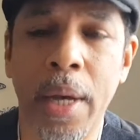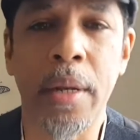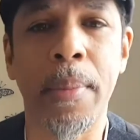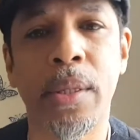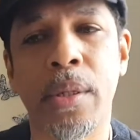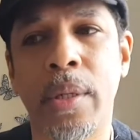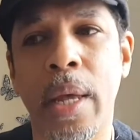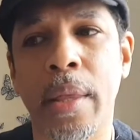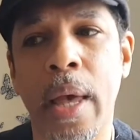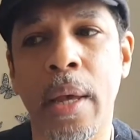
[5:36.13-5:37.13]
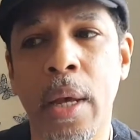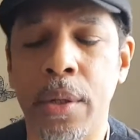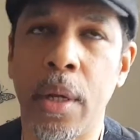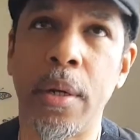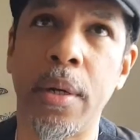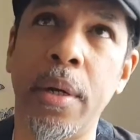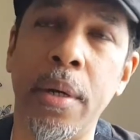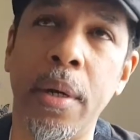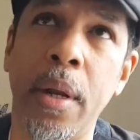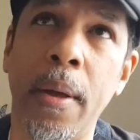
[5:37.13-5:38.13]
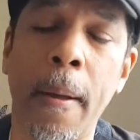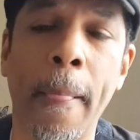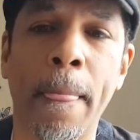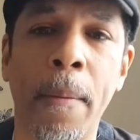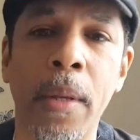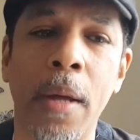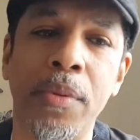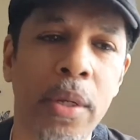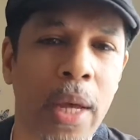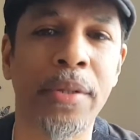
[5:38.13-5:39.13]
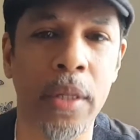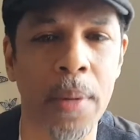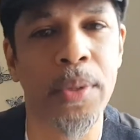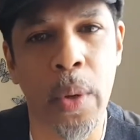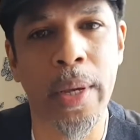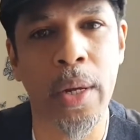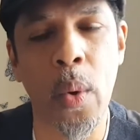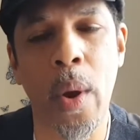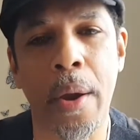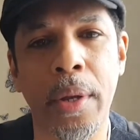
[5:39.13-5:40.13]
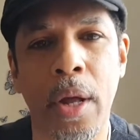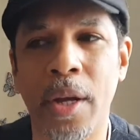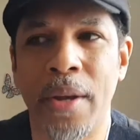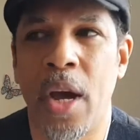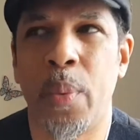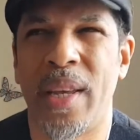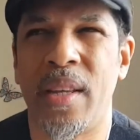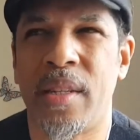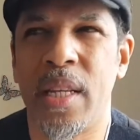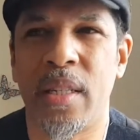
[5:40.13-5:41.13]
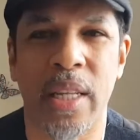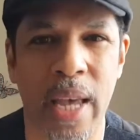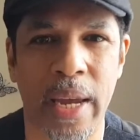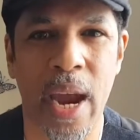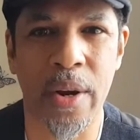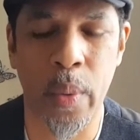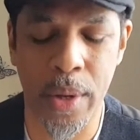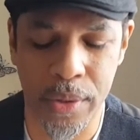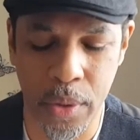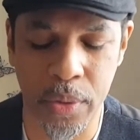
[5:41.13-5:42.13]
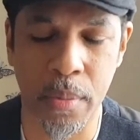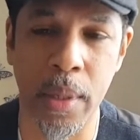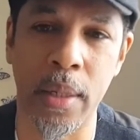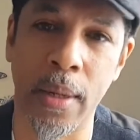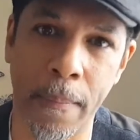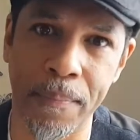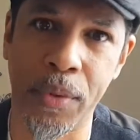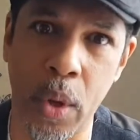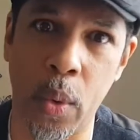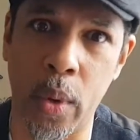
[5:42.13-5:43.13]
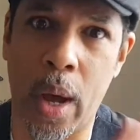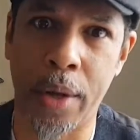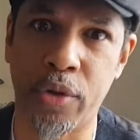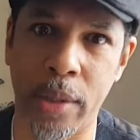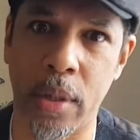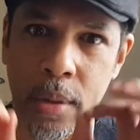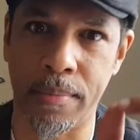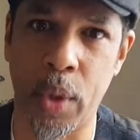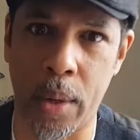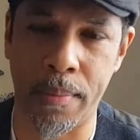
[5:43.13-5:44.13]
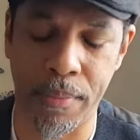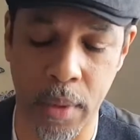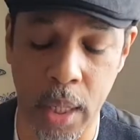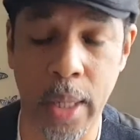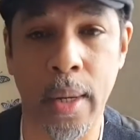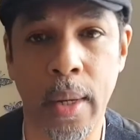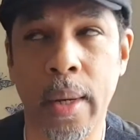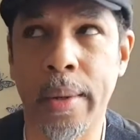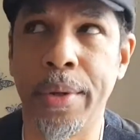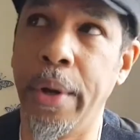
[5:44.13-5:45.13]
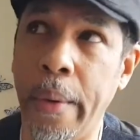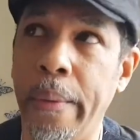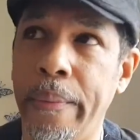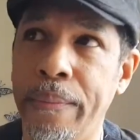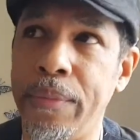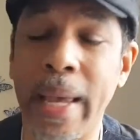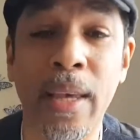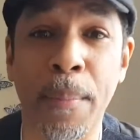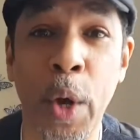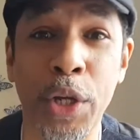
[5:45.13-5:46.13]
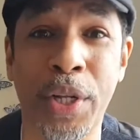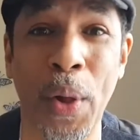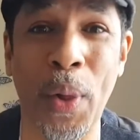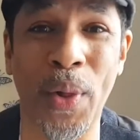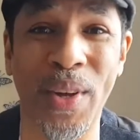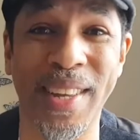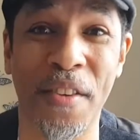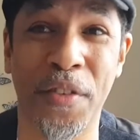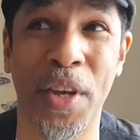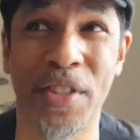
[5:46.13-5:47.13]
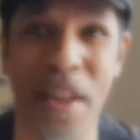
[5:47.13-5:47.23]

I didn't mean to say that. I mean, I said to them, it's okay, don't worry. You know, I know it's easy to get carried away on social media. So I try to not, you know, take it personal, even though it's